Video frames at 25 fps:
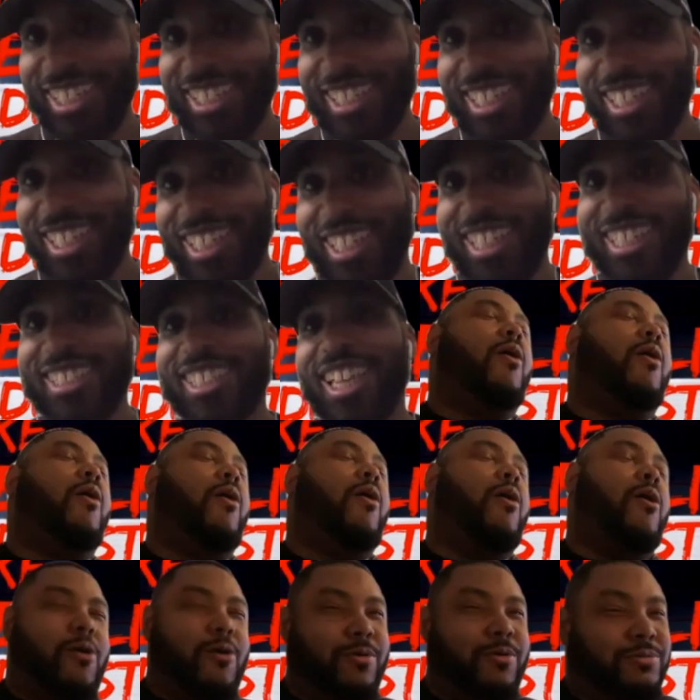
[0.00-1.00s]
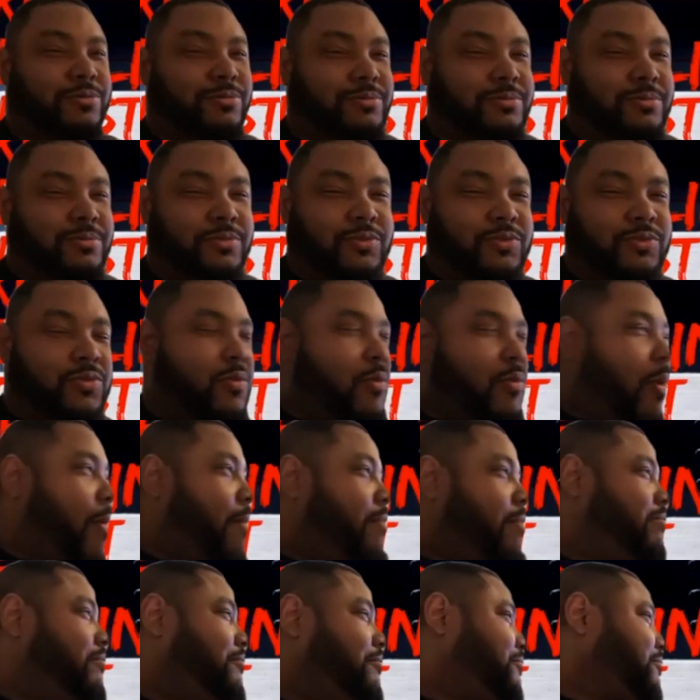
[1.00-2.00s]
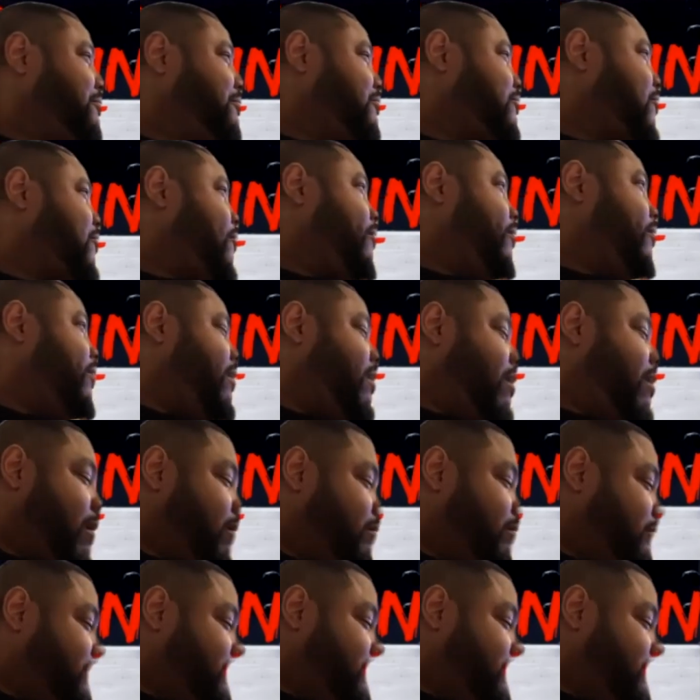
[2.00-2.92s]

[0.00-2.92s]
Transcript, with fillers: Oh. as the head of the table. All right,